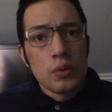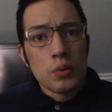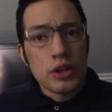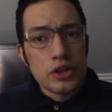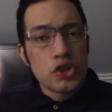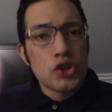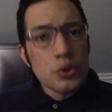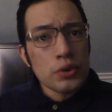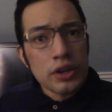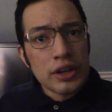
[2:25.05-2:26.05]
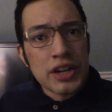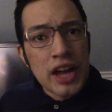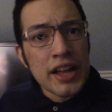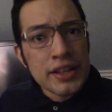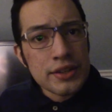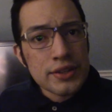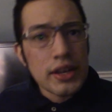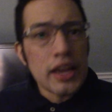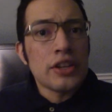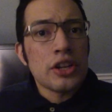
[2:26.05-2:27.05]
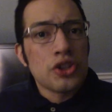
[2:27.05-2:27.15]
would shoot their guns in the